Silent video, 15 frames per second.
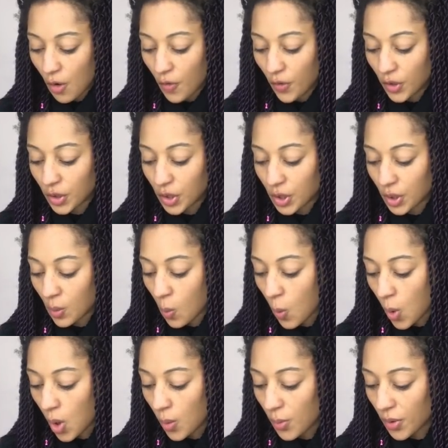Function,
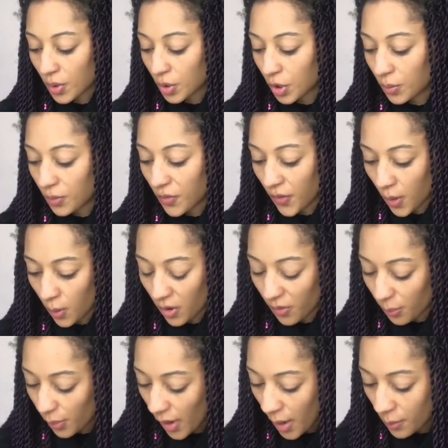warmth and comfort were
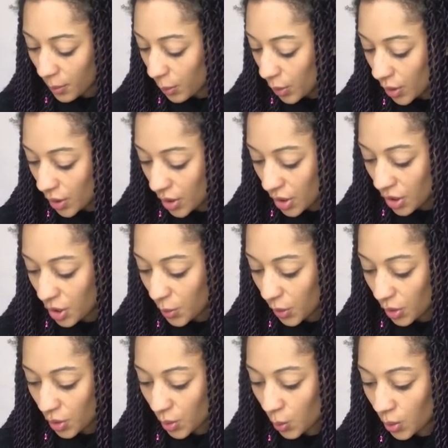of prime importance
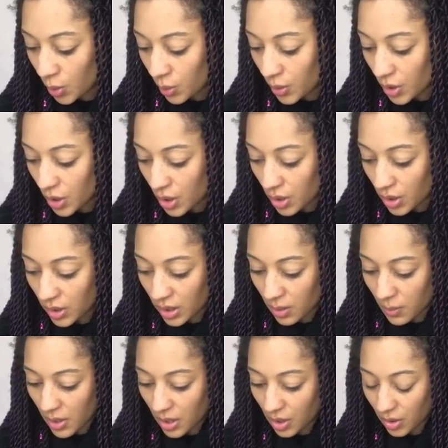because wool was used in the
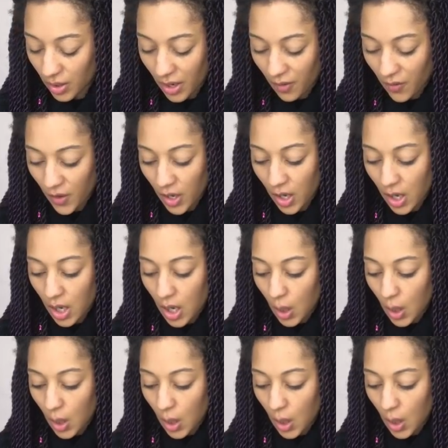military effort,